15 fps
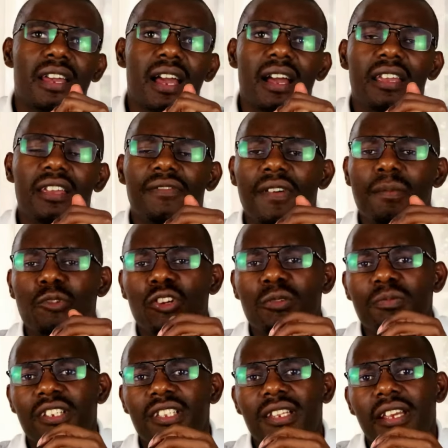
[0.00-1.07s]
Yeah, if I'm
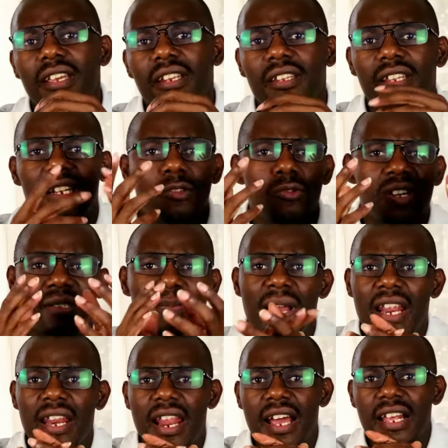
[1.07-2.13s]
not mistaken, that was
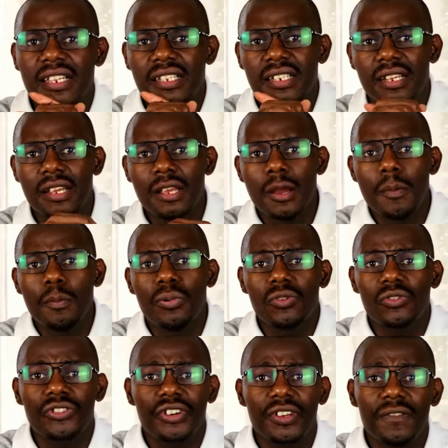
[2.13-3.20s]
my last
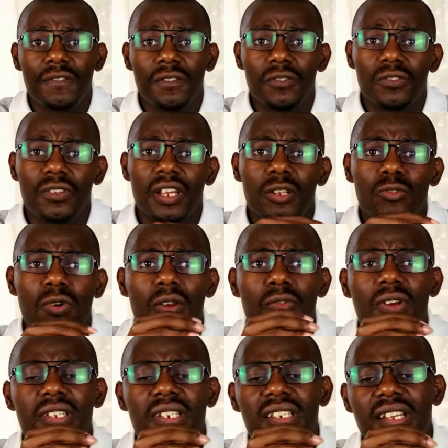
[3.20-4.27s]
book review. That
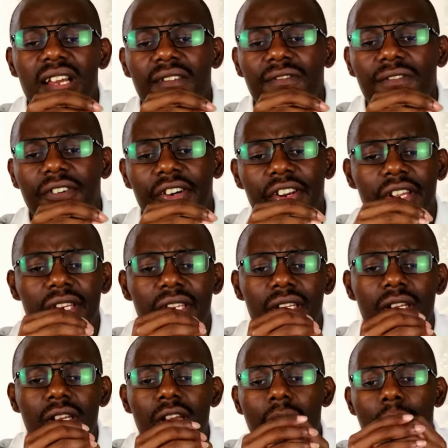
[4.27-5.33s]
one was a tough read.
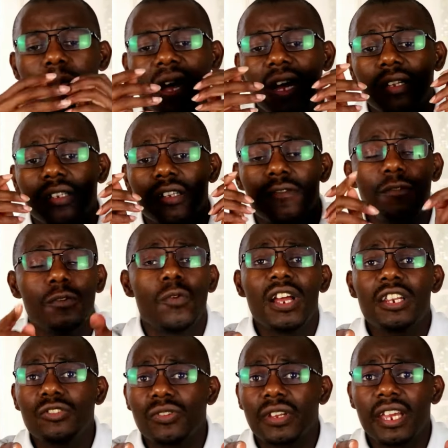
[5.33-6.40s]
But if you
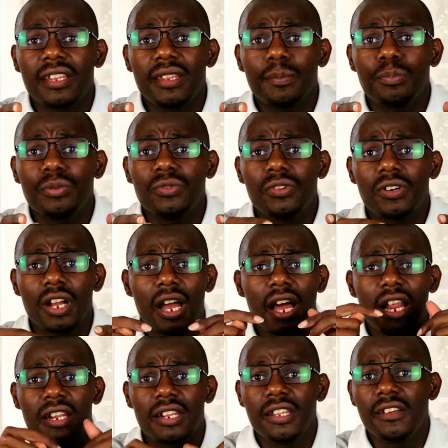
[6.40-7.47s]
want to get the book,
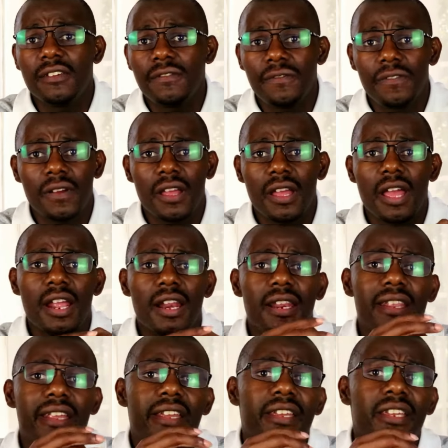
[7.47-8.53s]
I'll leave a
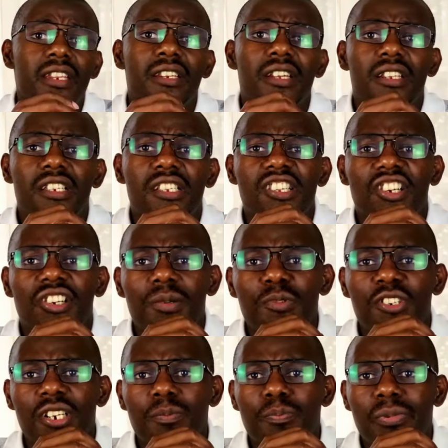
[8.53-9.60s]
link in the
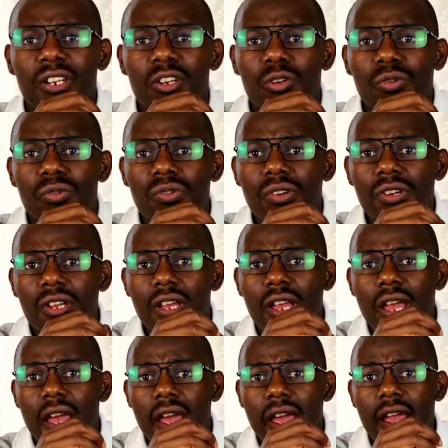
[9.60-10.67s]
description below
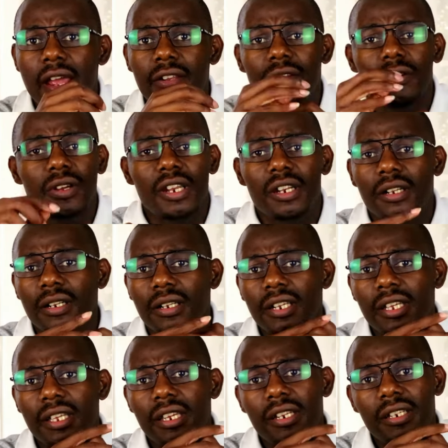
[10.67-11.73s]
and you can
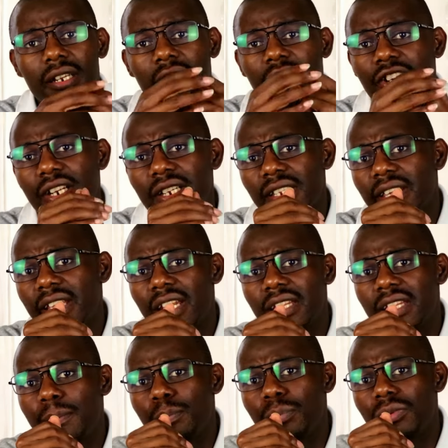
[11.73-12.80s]
click it and just
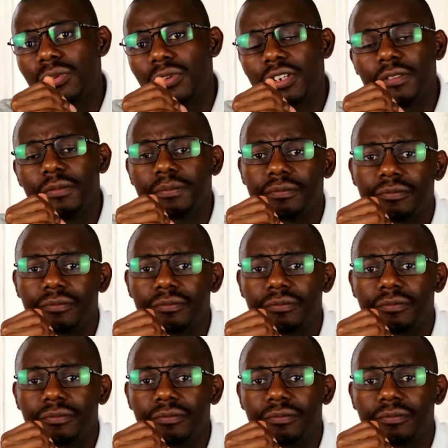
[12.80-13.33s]
get the book.